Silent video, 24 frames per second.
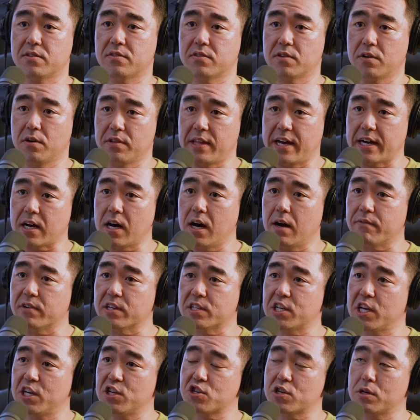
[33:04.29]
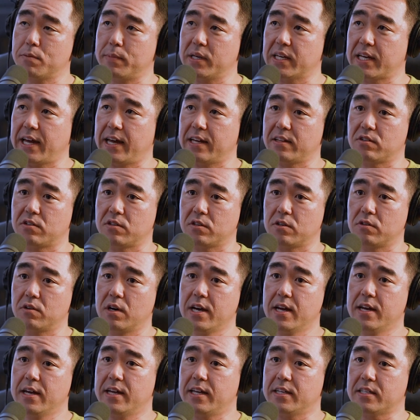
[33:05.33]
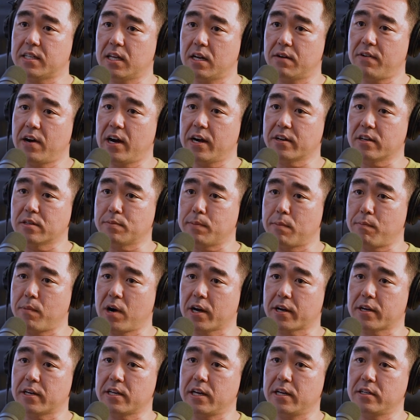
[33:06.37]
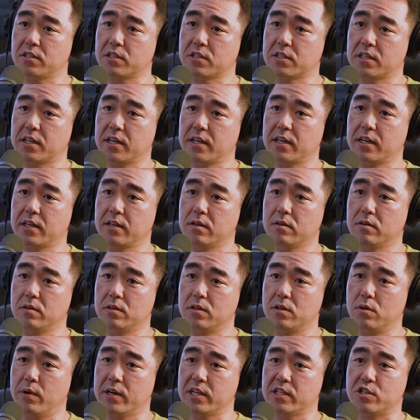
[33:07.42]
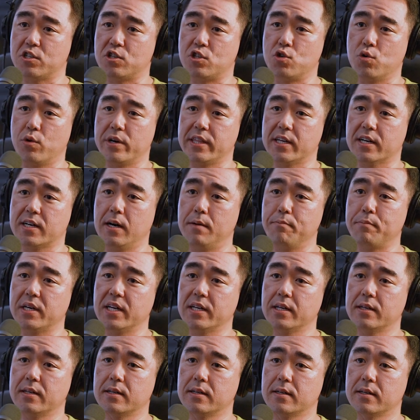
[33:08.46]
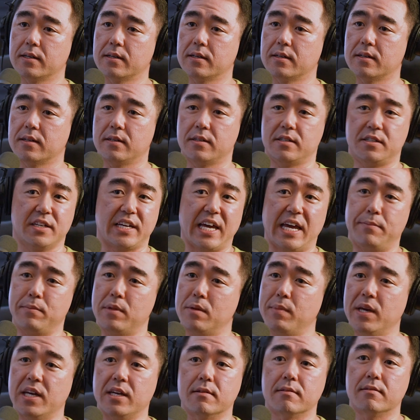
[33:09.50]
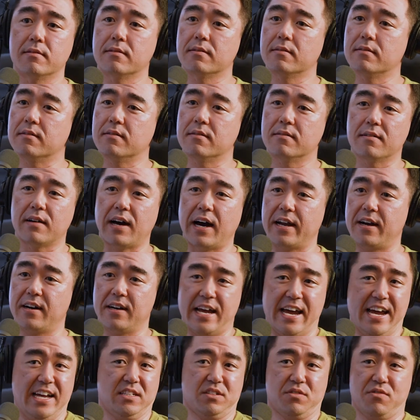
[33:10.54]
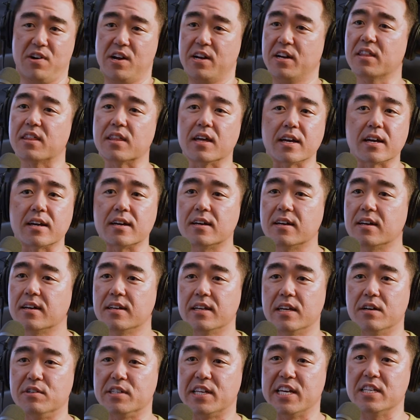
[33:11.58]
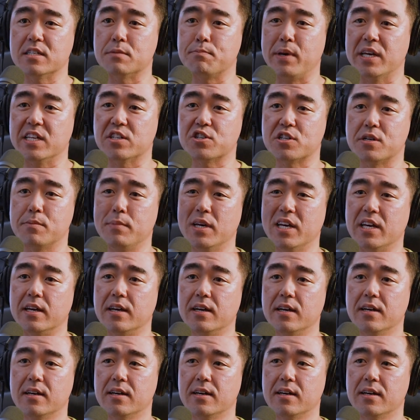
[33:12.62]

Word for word: So that conversation began to instead of hiring as my marketing agency, you want to just join the company? She came to me. I didn't ask for anything. It was his pitch to me.